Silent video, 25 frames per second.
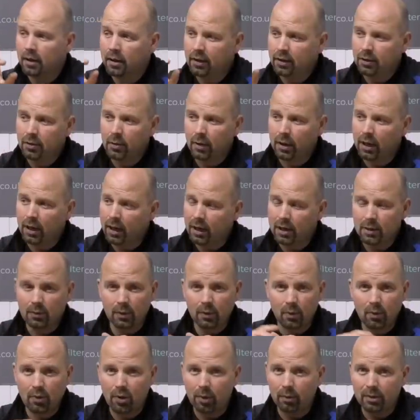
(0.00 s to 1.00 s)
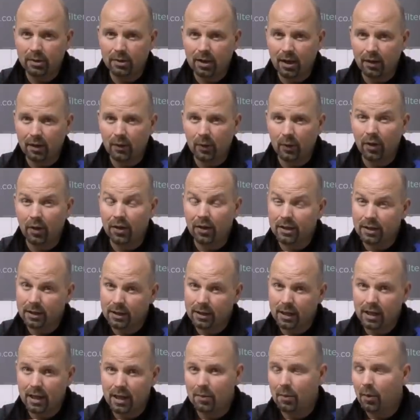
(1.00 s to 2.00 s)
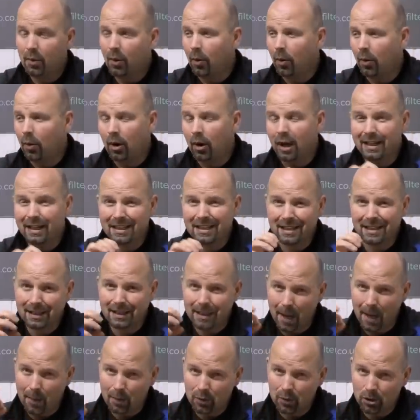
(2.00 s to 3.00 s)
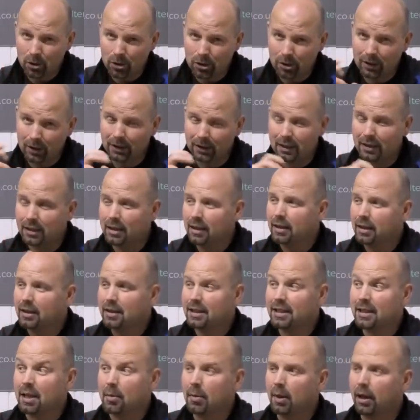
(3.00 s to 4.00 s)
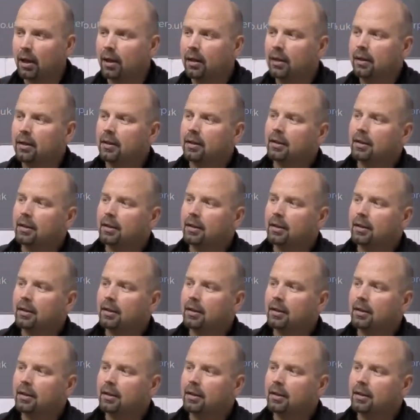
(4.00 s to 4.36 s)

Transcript: You guys will probably have one the same or exceptionally similar.